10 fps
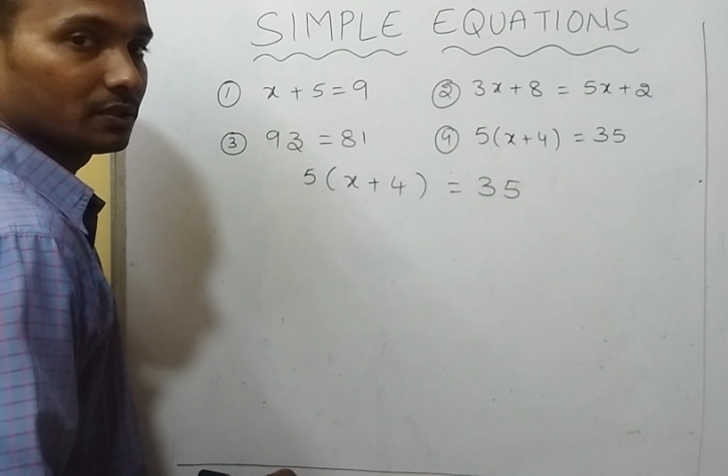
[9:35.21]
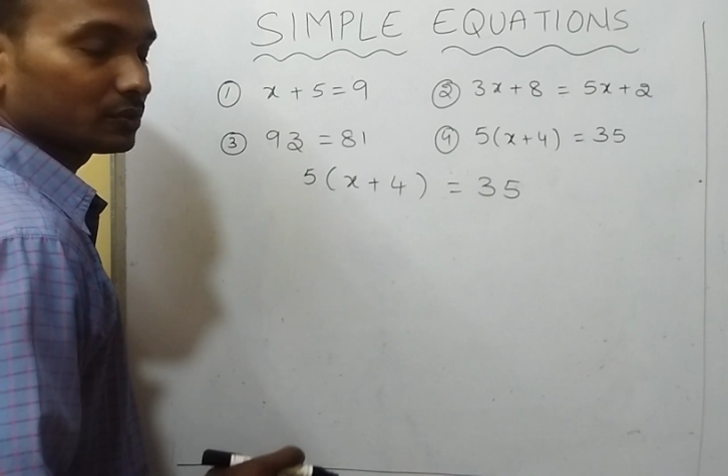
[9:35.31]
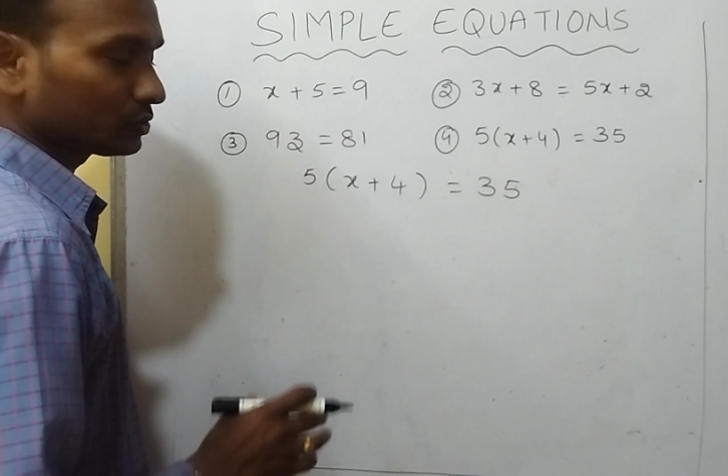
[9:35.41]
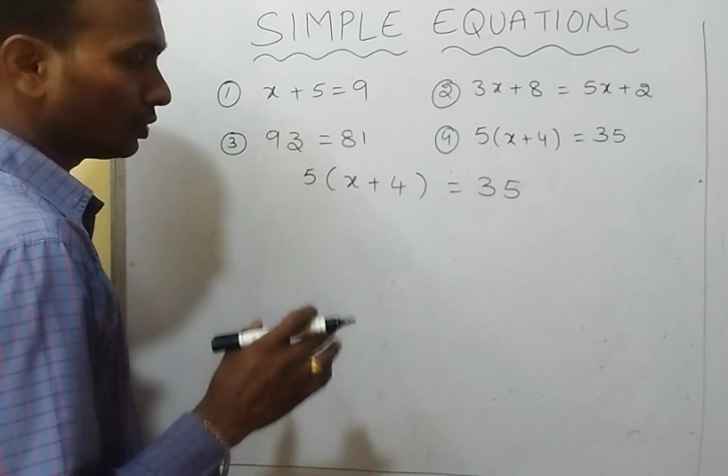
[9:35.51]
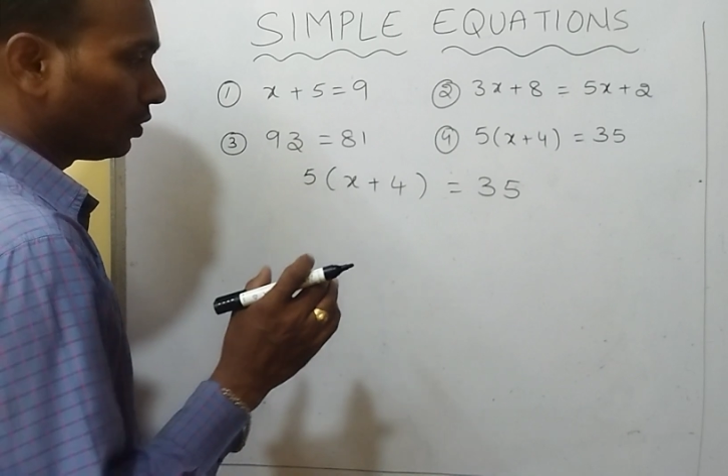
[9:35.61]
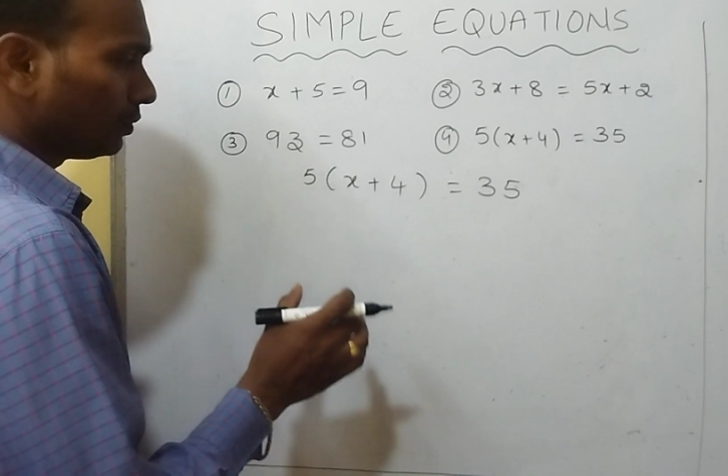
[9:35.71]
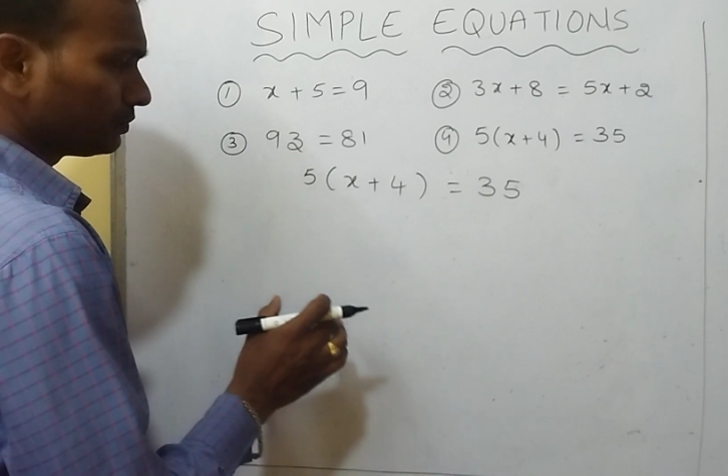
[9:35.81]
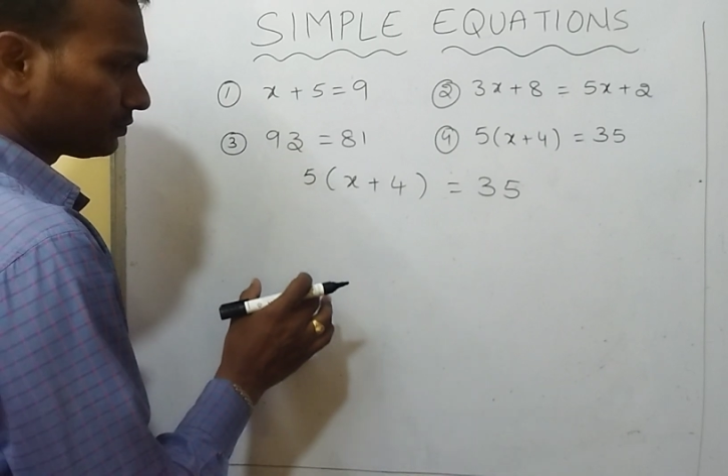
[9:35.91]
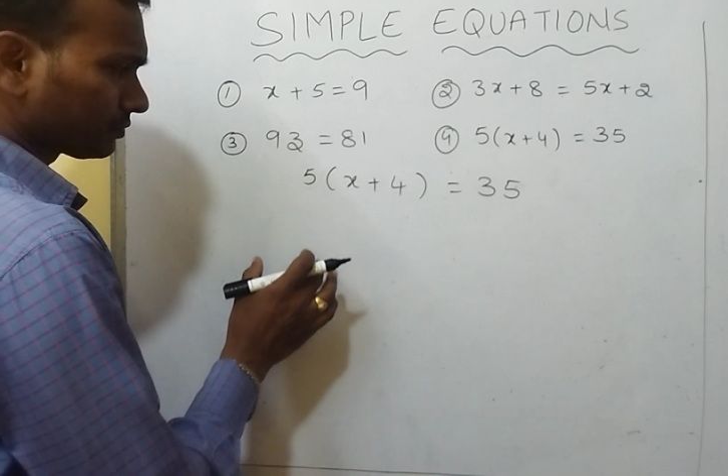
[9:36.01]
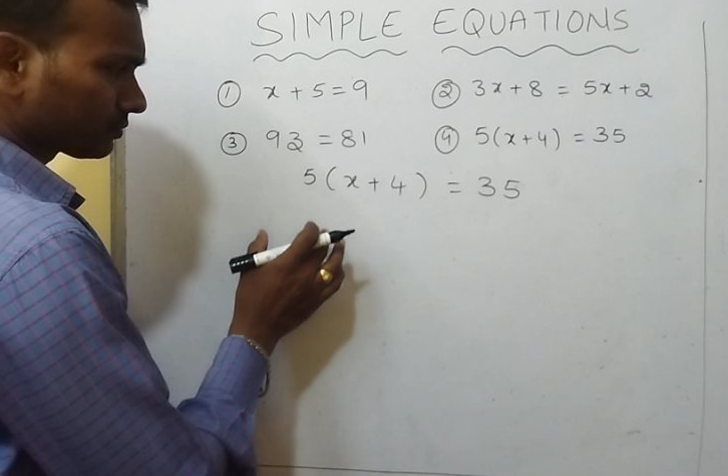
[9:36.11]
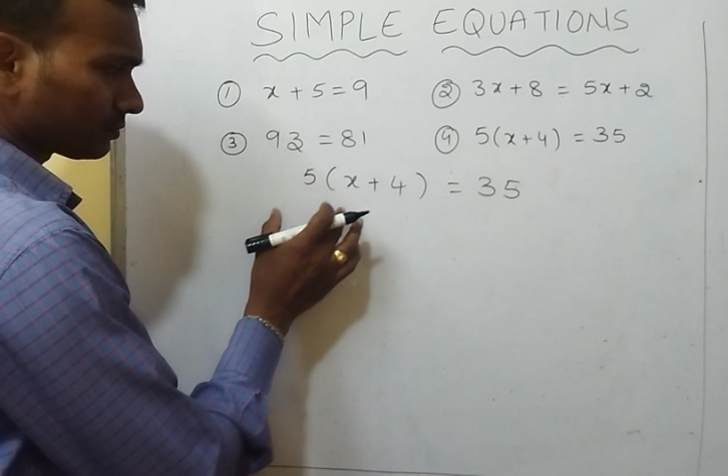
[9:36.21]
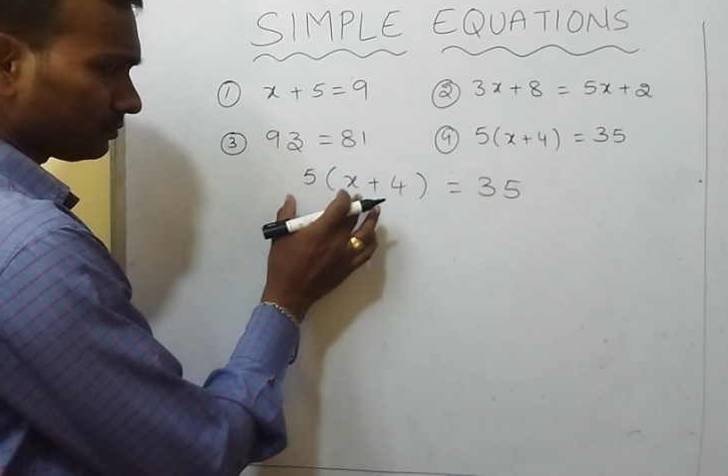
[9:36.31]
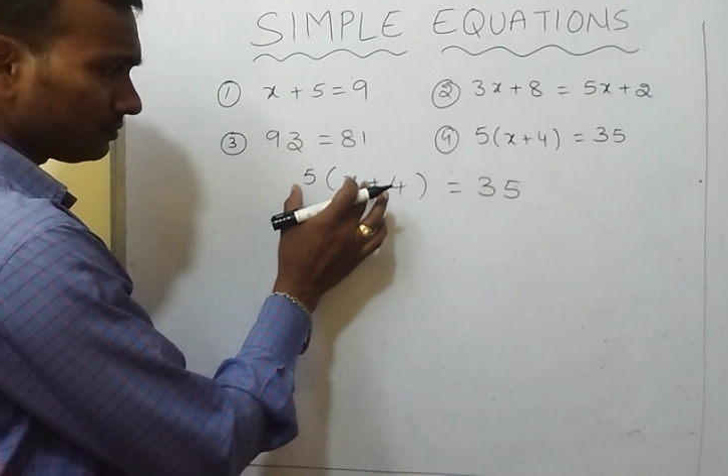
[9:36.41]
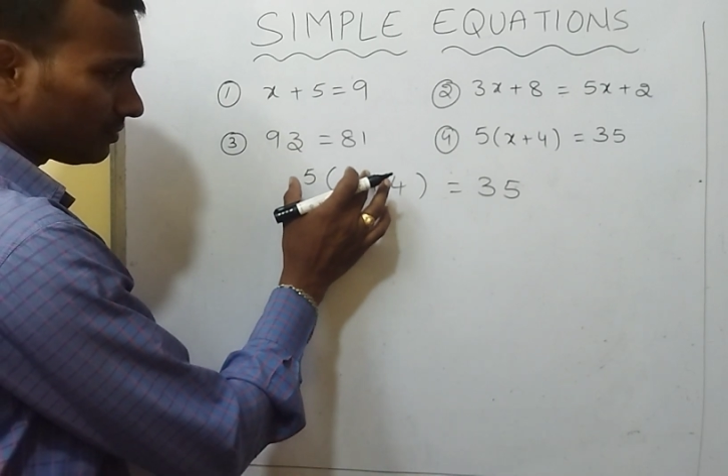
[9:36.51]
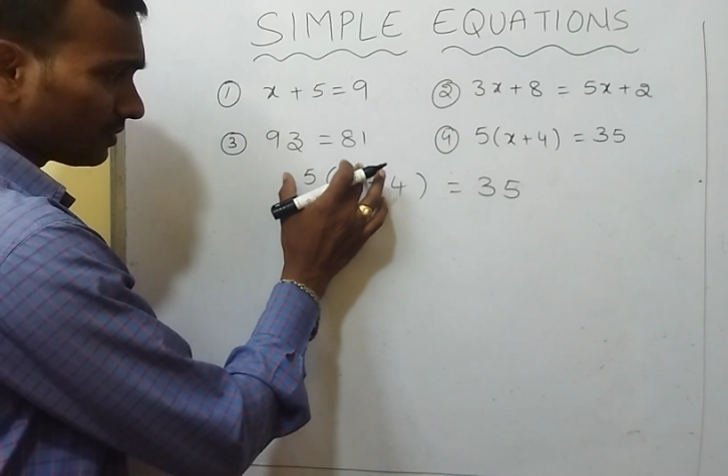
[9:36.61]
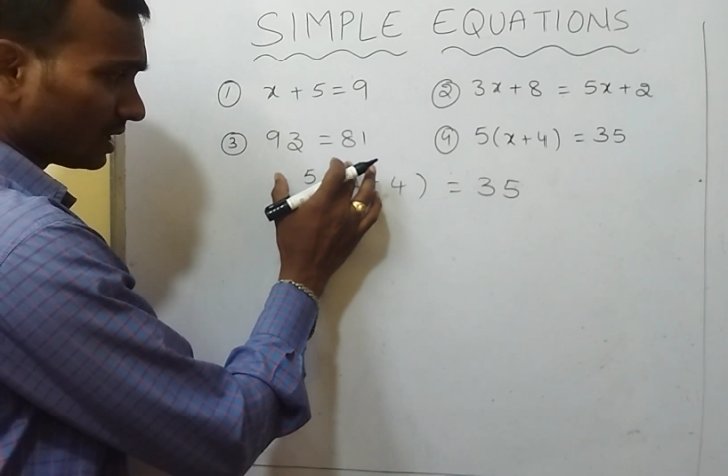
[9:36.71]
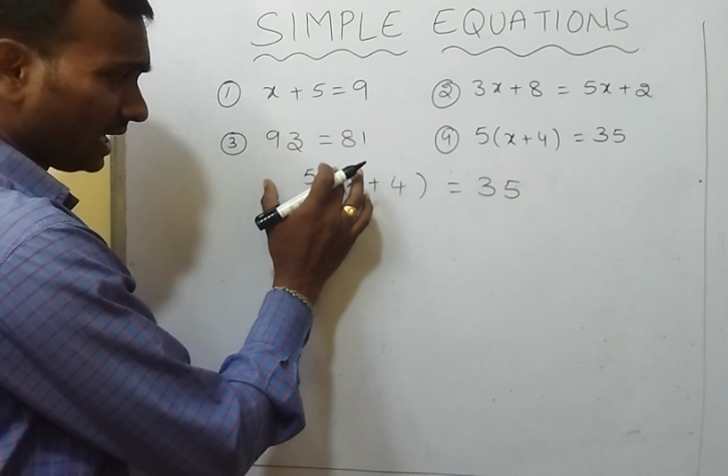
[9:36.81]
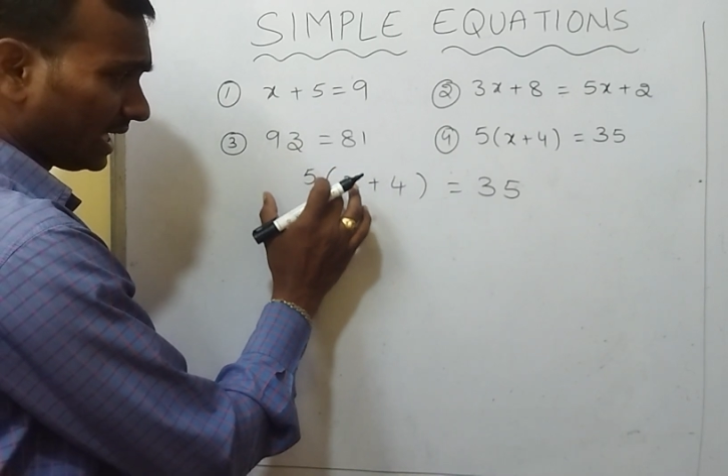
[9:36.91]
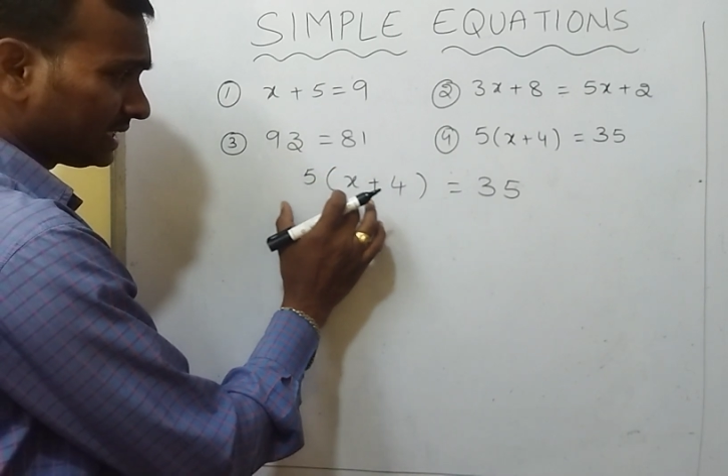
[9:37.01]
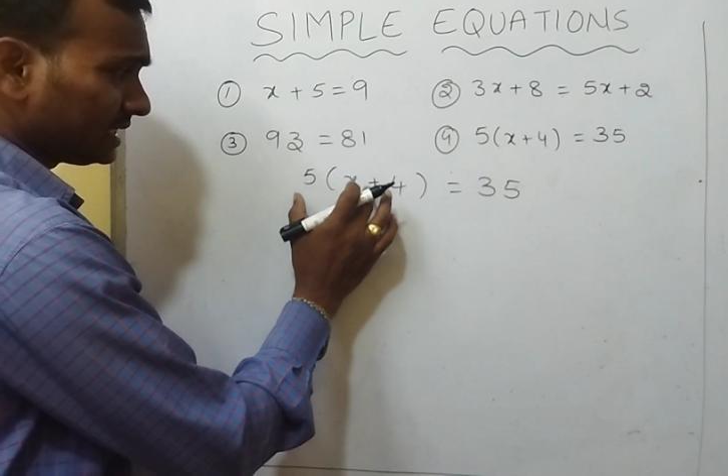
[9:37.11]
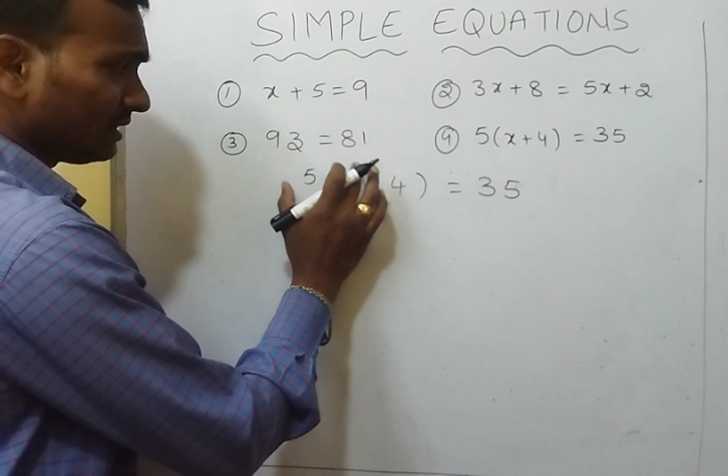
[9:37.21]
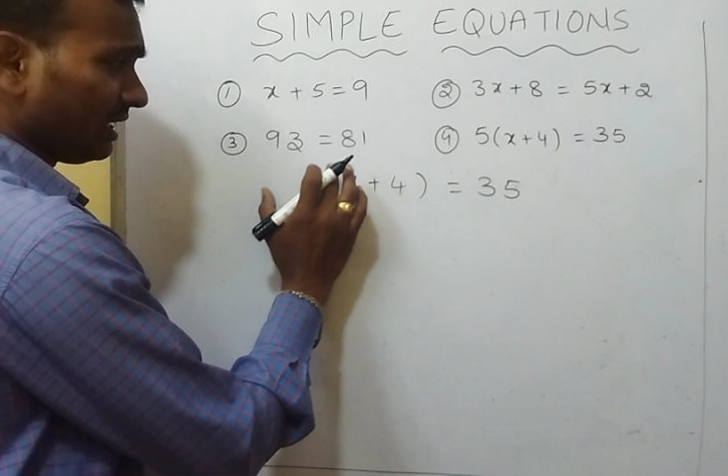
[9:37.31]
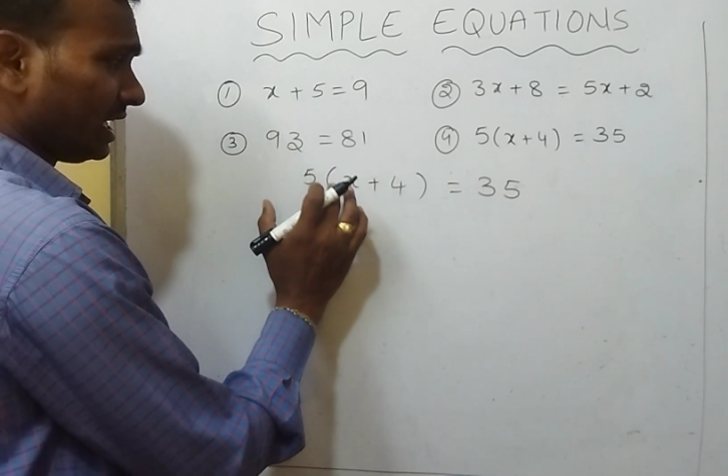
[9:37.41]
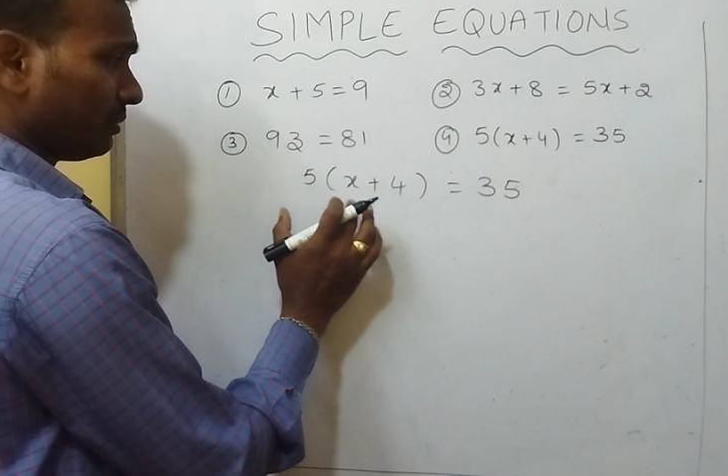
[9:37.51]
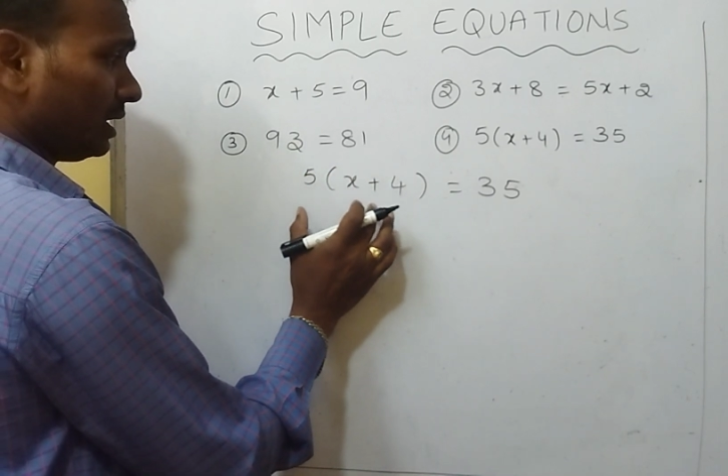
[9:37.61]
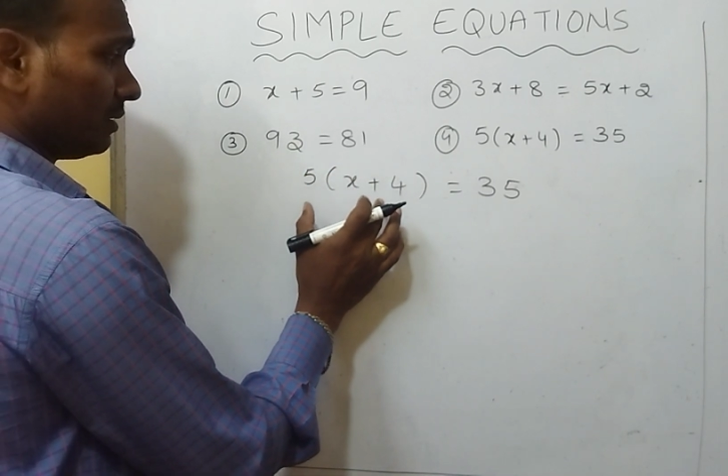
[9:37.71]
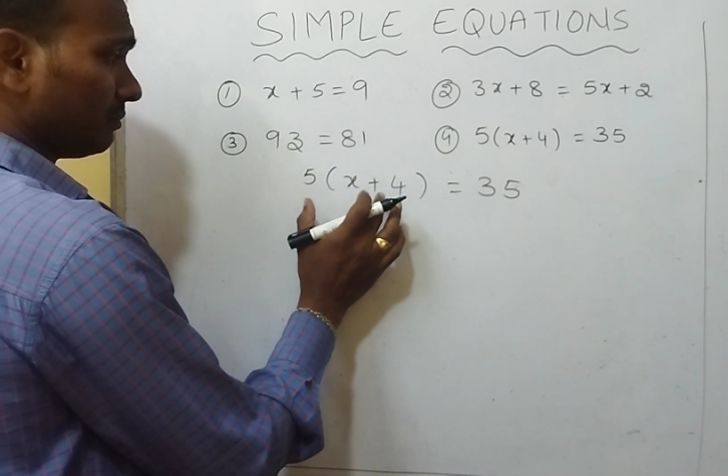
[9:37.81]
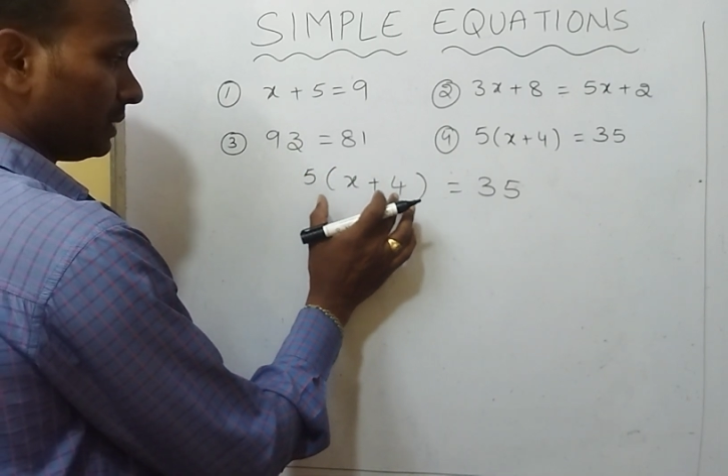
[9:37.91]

So x is a variable,